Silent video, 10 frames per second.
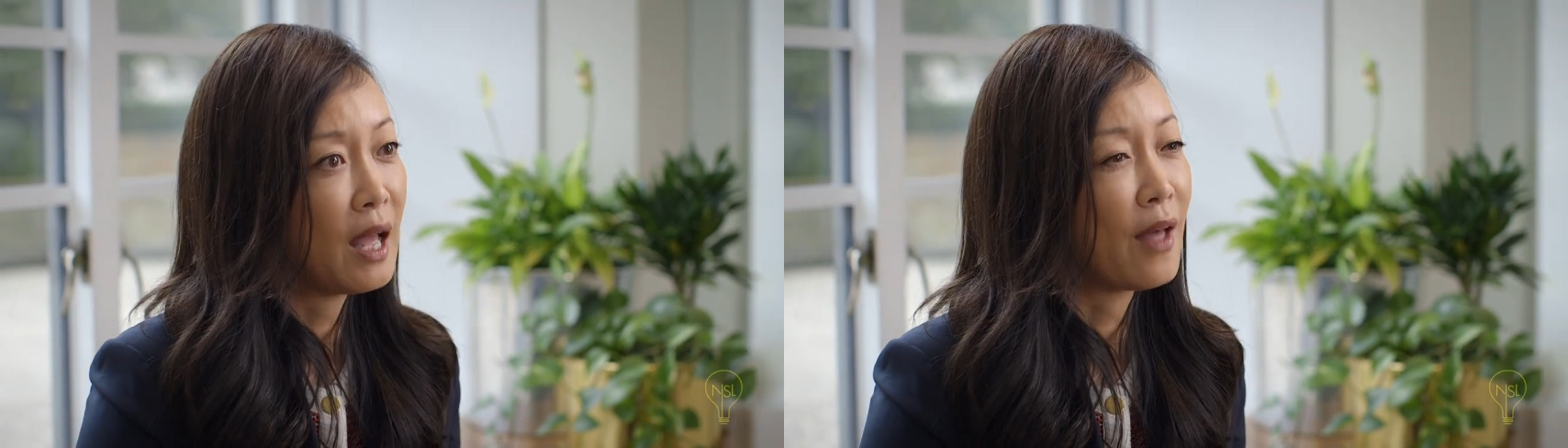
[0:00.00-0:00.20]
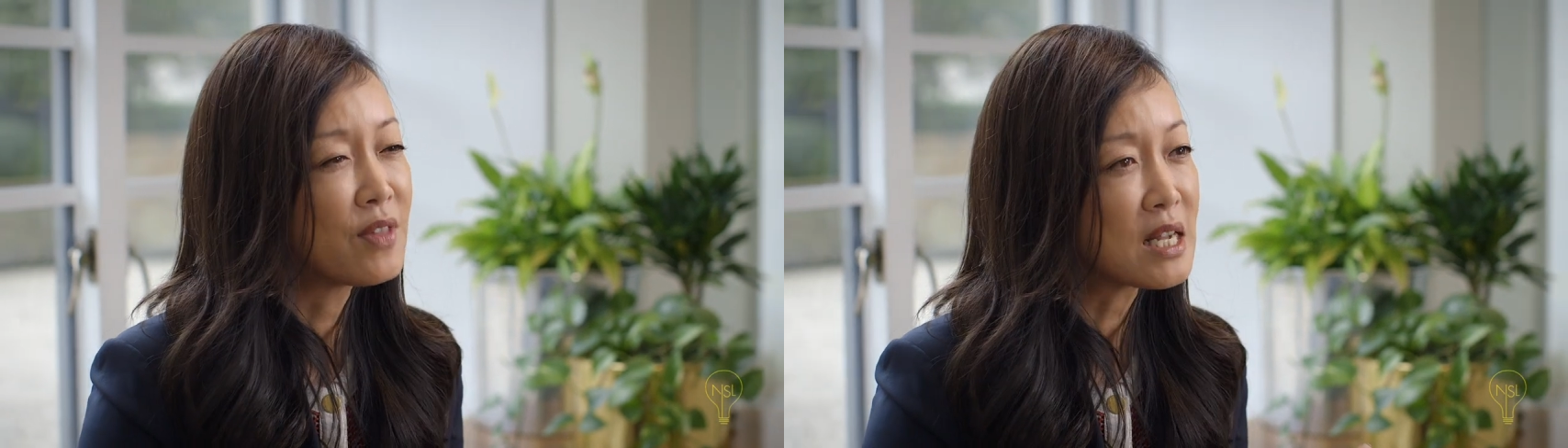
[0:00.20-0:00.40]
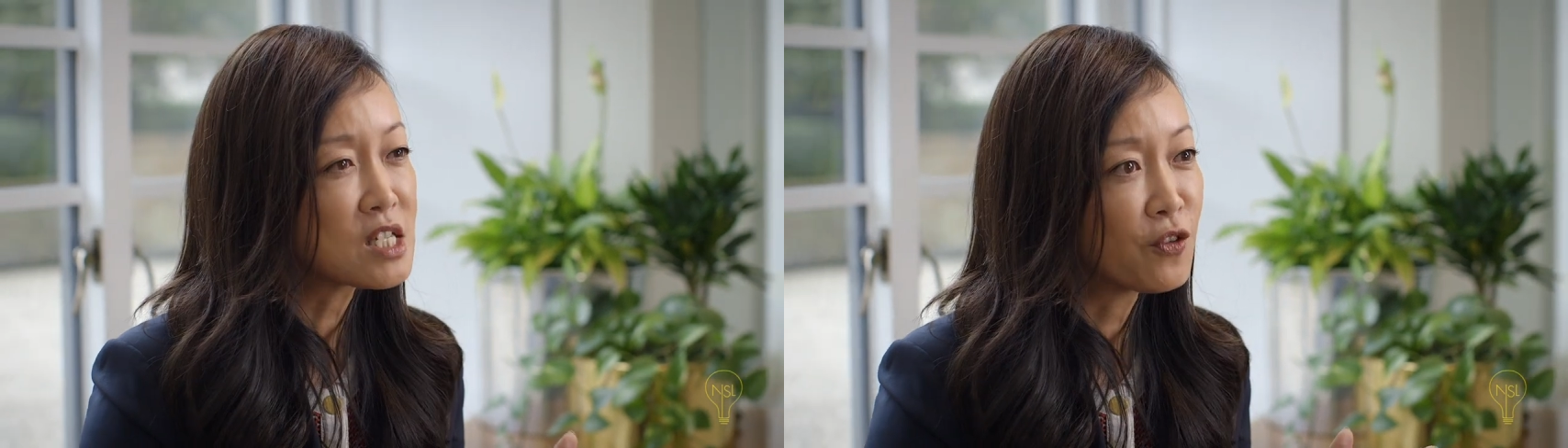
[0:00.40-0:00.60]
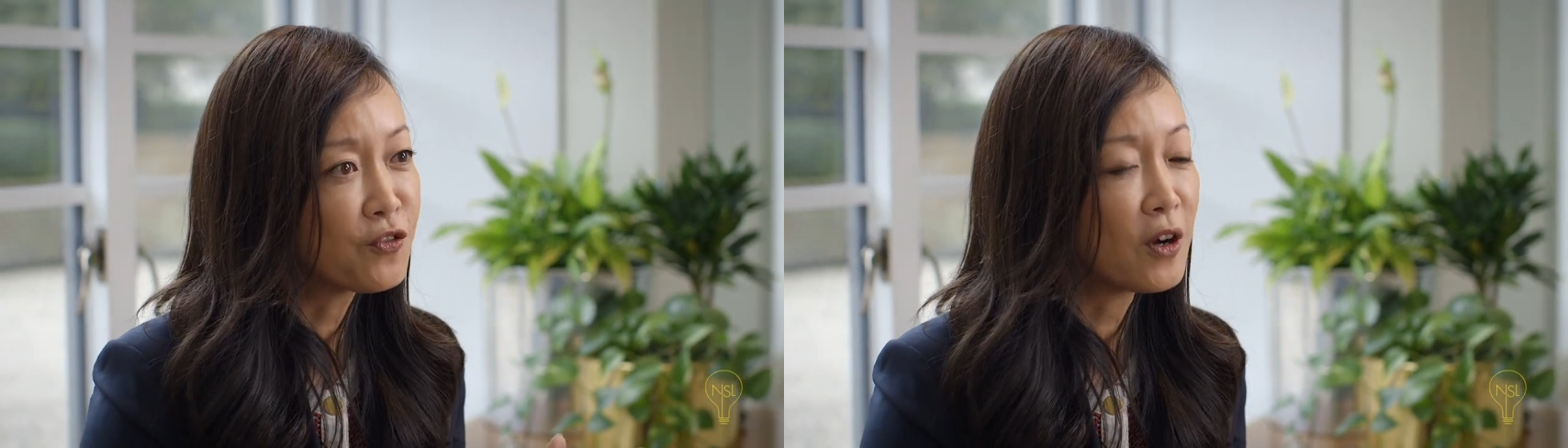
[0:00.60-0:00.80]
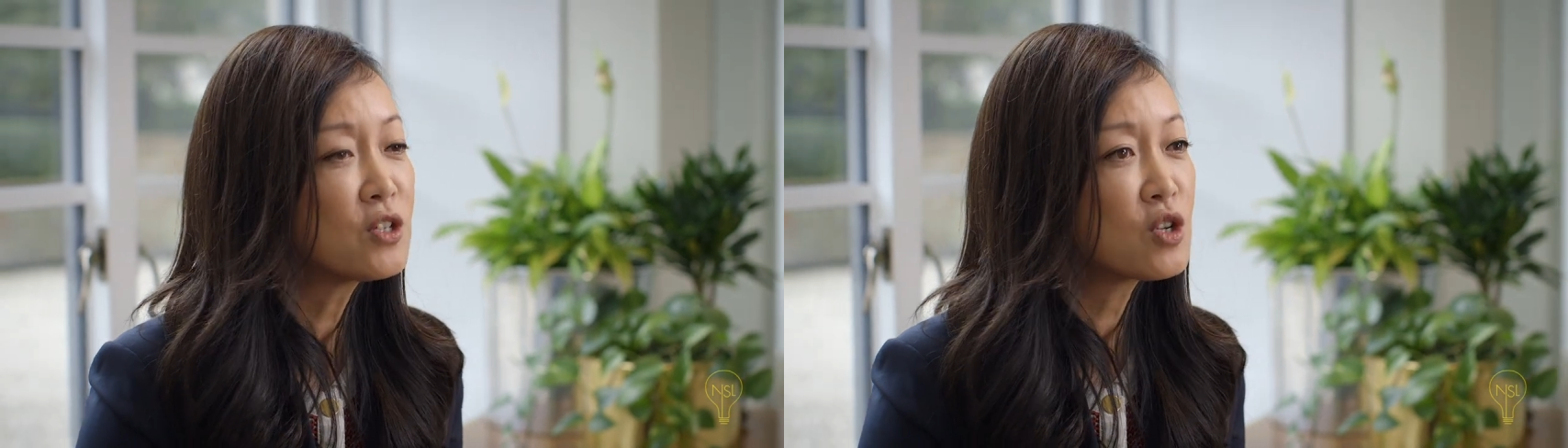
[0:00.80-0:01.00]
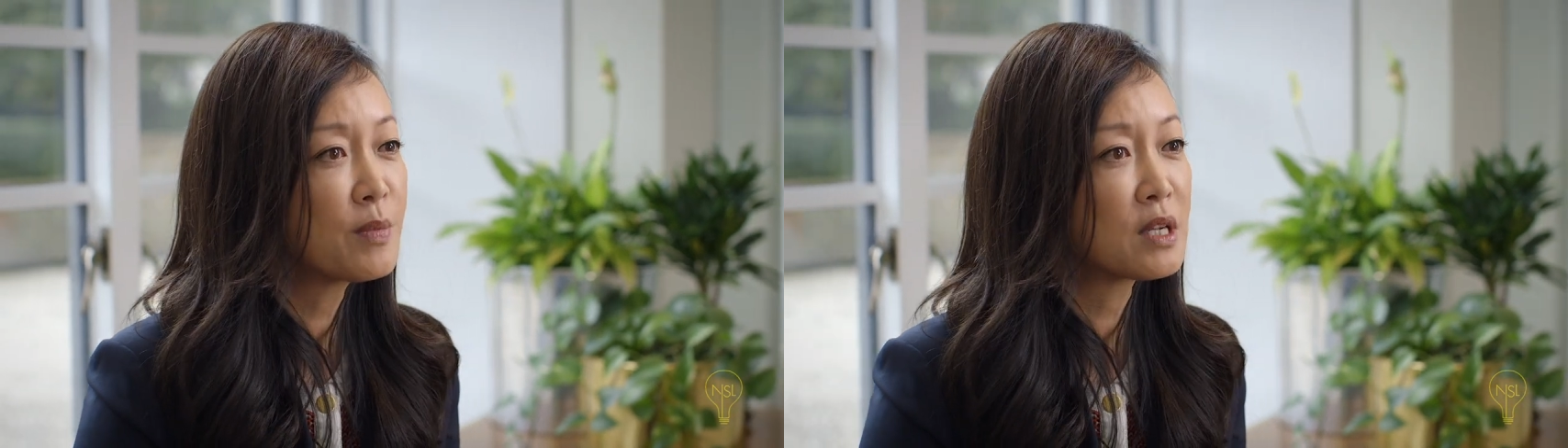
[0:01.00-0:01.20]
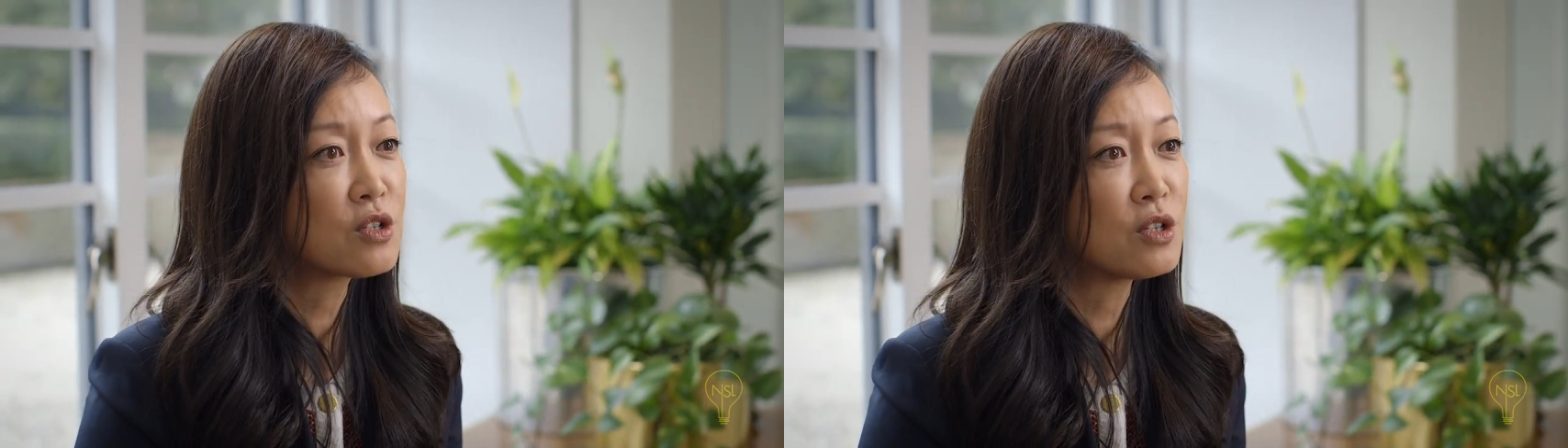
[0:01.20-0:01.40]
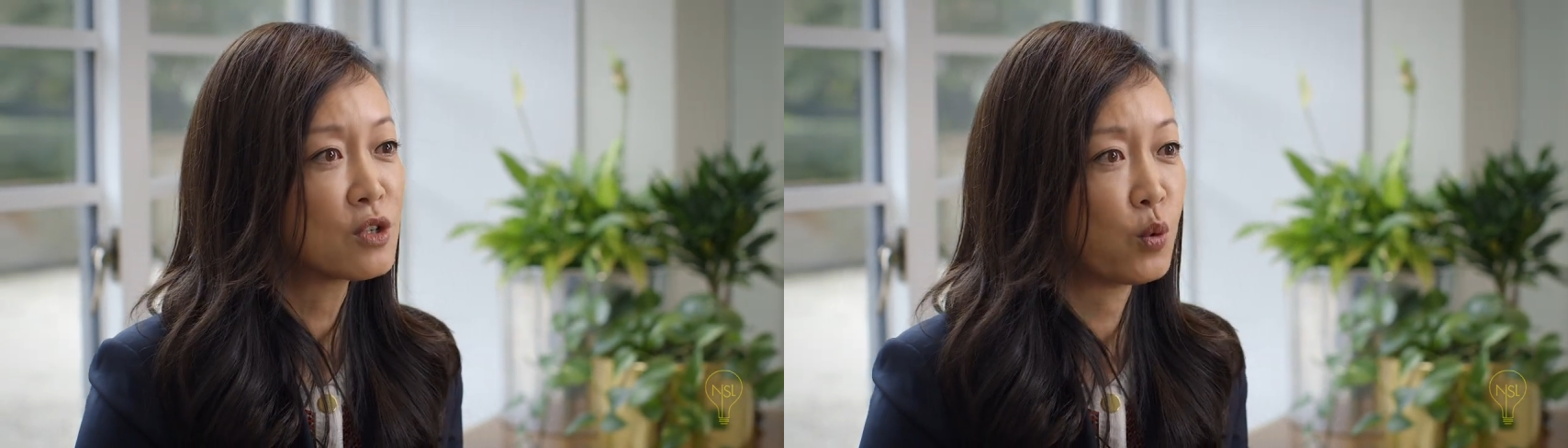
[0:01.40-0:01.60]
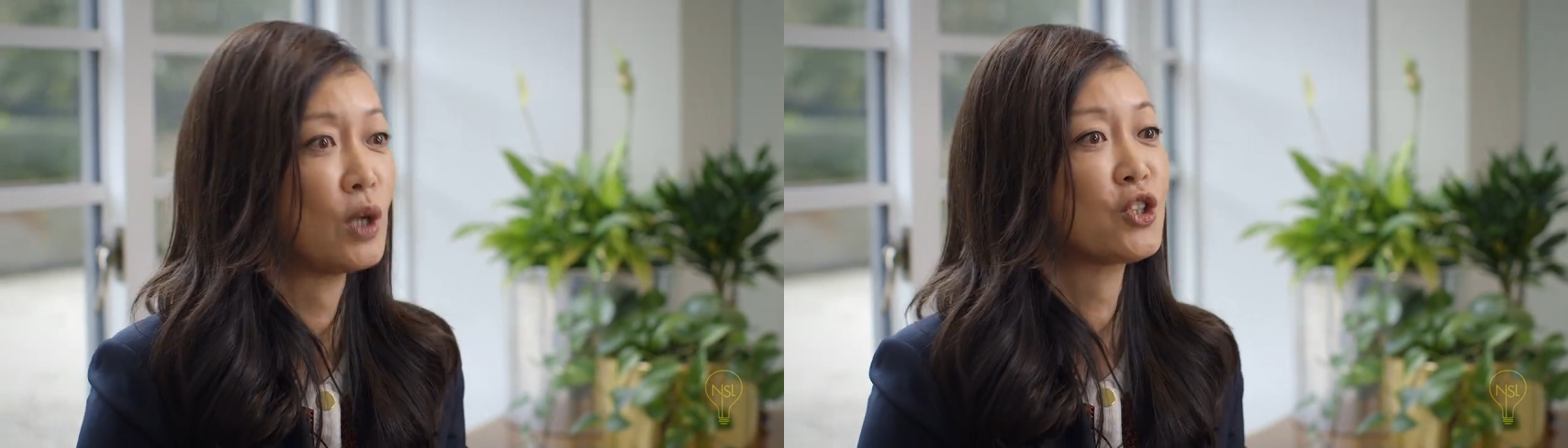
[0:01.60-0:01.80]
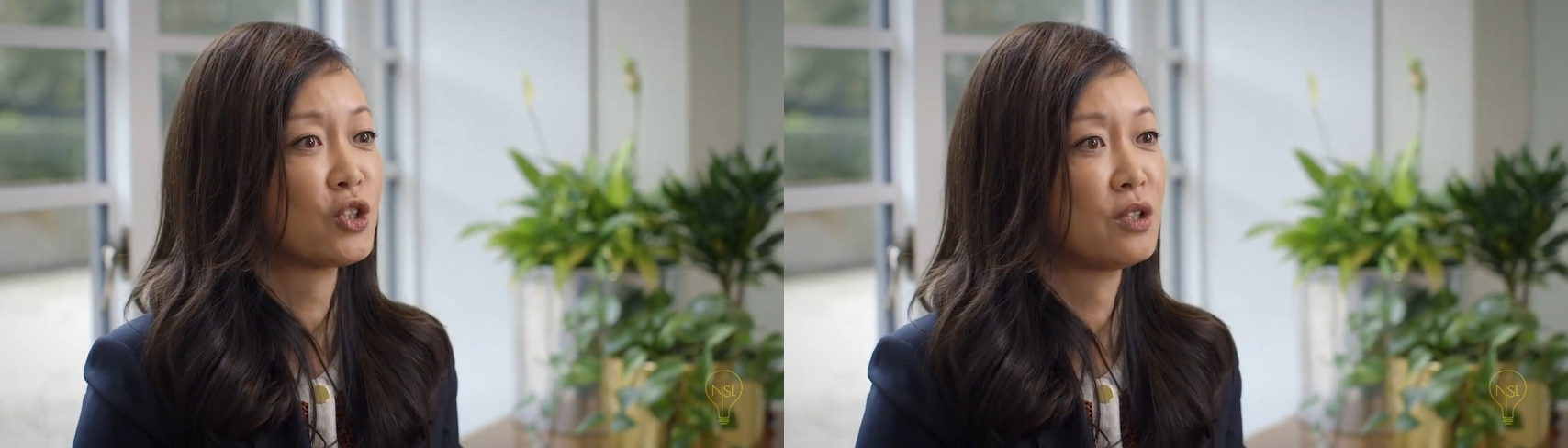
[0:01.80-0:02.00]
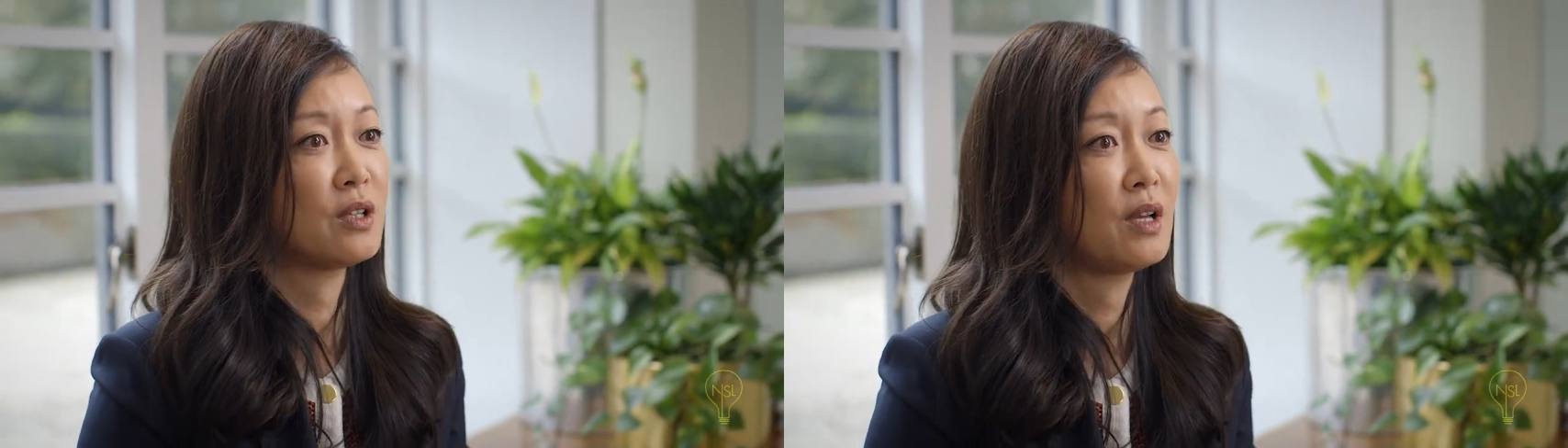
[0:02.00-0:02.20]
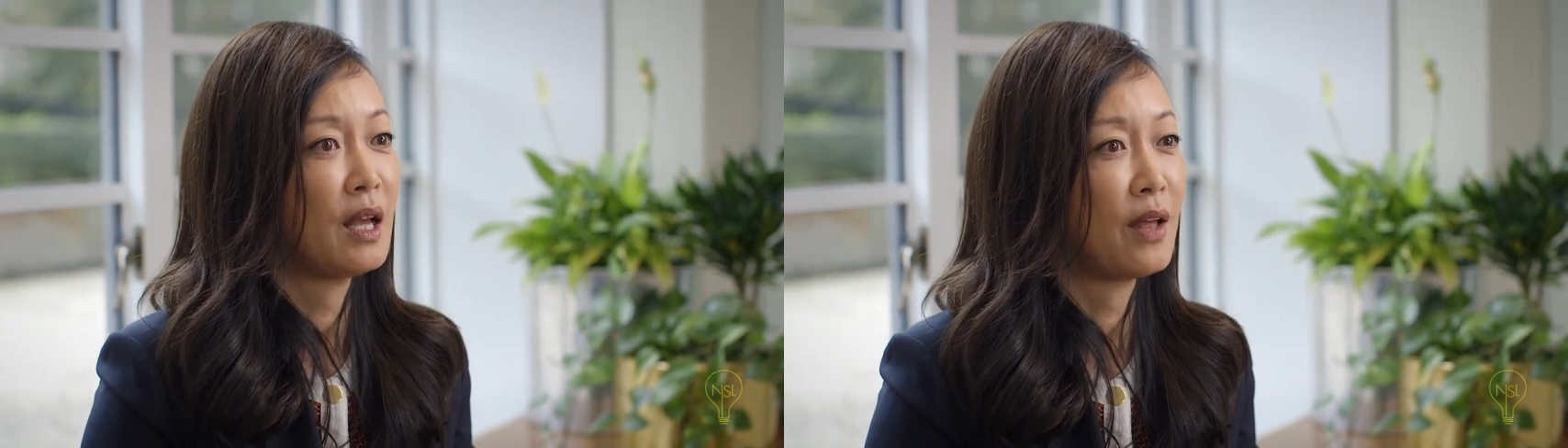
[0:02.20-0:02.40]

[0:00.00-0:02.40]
And that's the fundamental question,